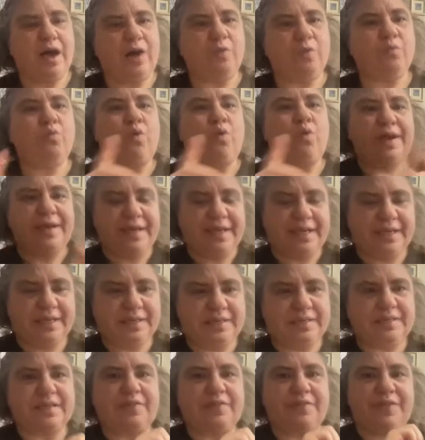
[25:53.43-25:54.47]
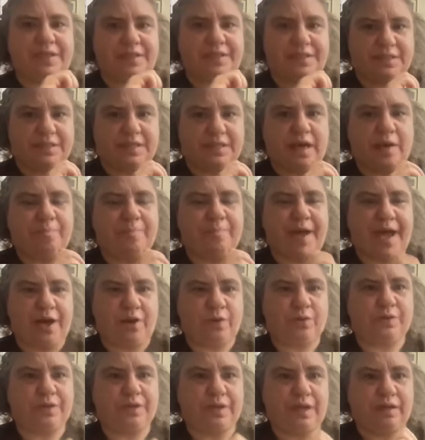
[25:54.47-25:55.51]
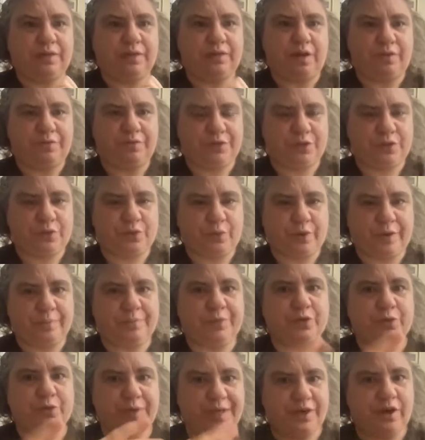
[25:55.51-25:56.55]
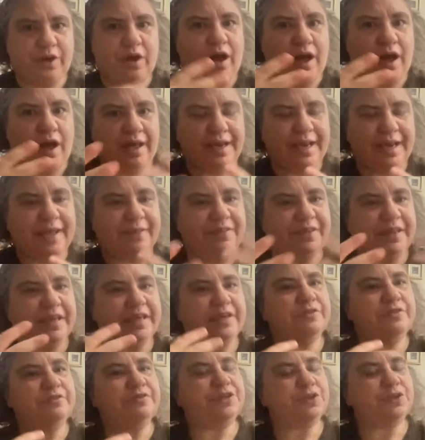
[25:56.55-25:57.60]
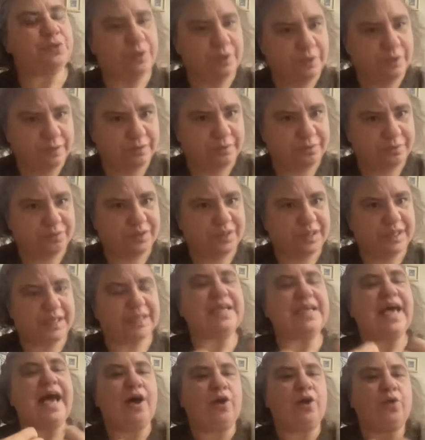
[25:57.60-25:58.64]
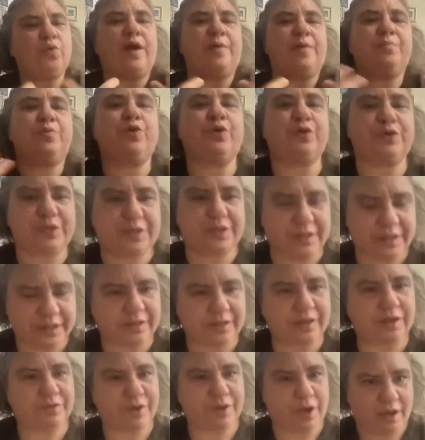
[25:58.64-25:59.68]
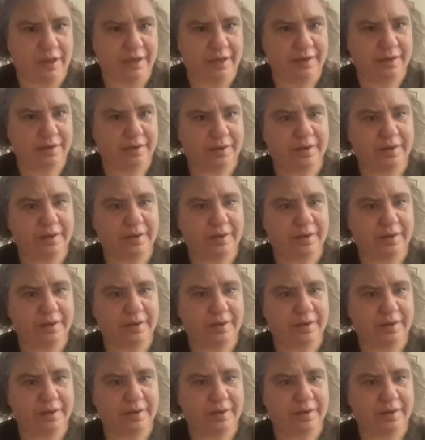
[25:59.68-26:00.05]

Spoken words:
One is that it's about a love story between God and the individual. It's how do I personally love God?